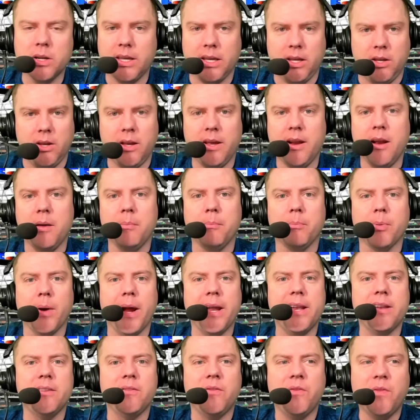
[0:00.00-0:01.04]
You hit on
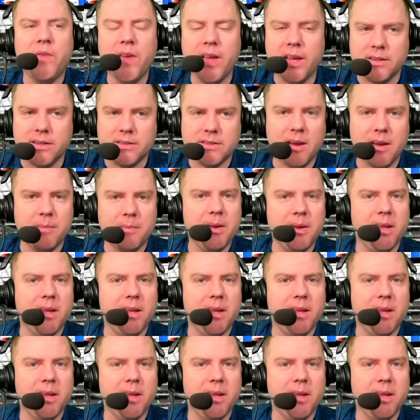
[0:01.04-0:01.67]
Braden Fisk. I mean,